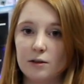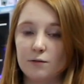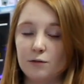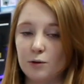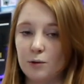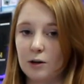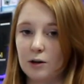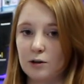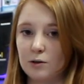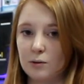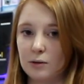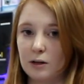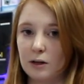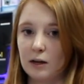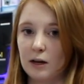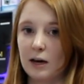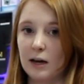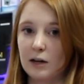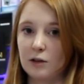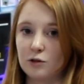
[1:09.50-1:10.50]
if you are
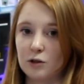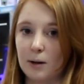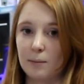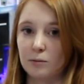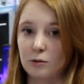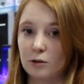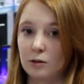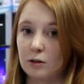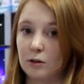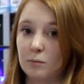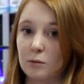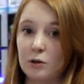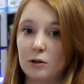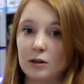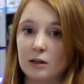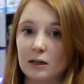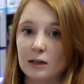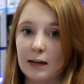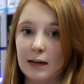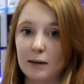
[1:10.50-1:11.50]
doing a tropical
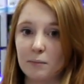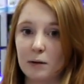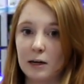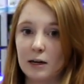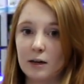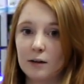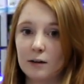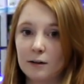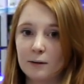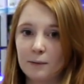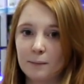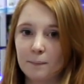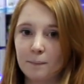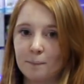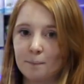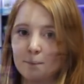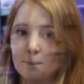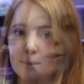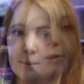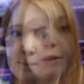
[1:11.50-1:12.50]
community like me.
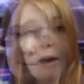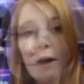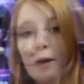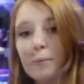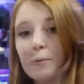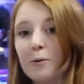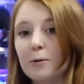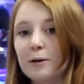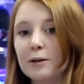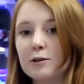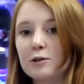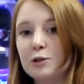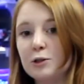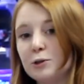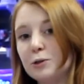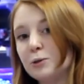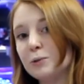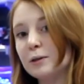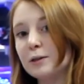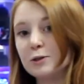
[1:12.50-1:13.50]
Alright, so now I'm going
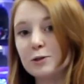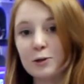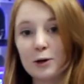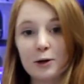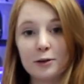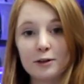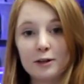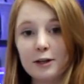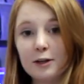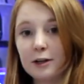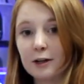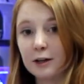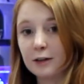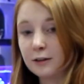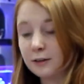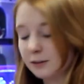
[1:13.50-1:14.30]
to install the heater.